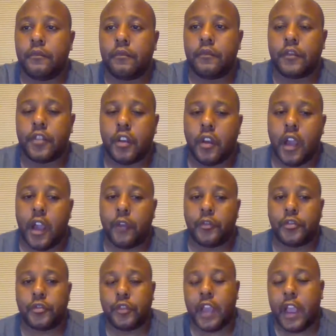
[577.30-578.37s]
so how would
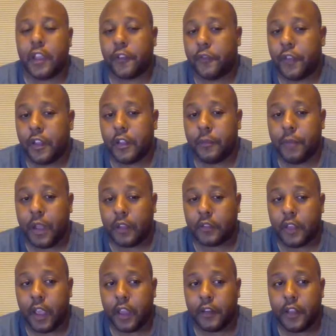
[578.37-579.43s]
you guys feel about
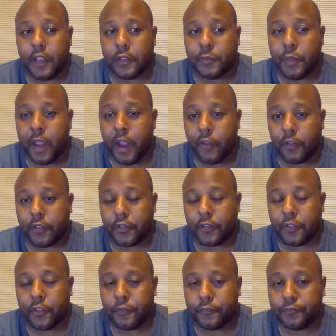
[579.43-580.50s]
that as
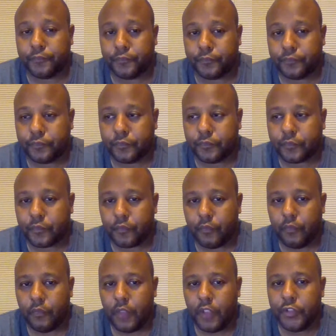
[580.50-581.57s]
parents?
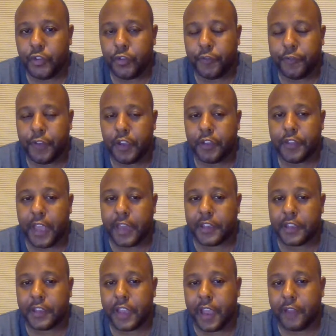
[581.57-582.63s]
Do you feel that
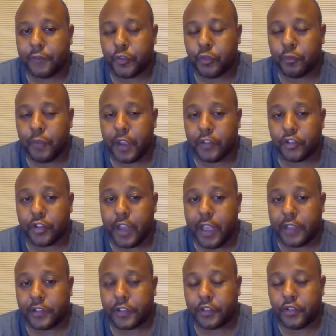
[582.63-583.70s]
he gave too much
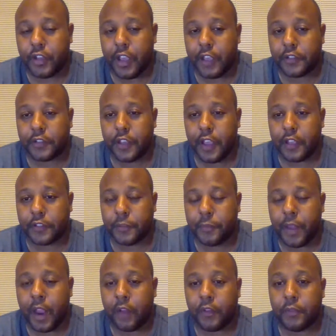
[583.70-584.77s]
as a
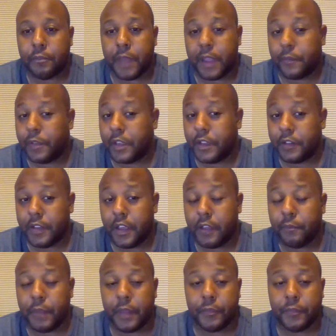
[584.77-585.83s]
parent? Maybe he
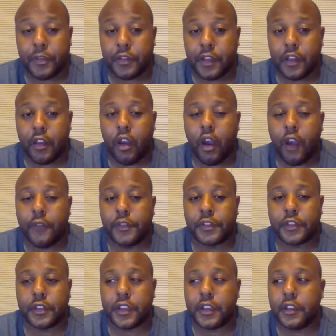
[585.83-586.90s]
did, maybe he didn't.
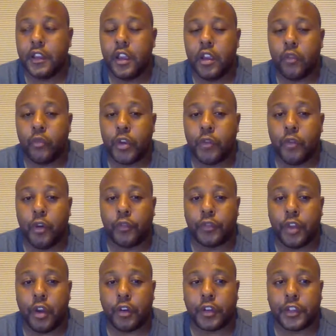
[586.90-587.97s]
Obviously, we won't
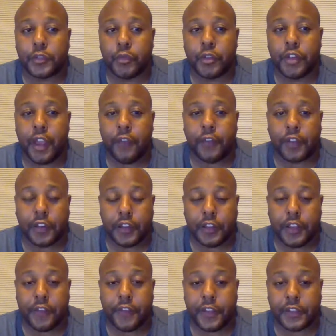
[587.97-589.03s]
know because we're never going to
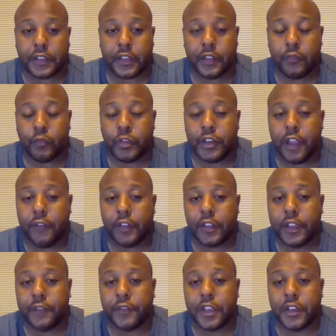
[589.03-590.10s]
live we never
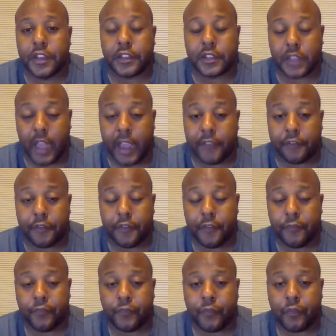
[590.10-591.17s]
lived in his life.
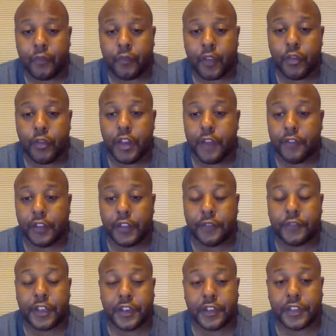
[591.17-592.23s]
We never
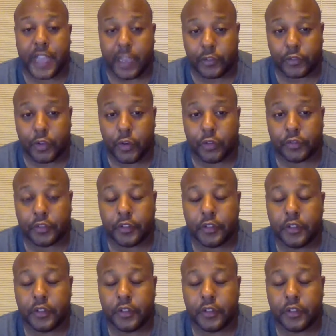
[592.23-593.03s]
lived in his household.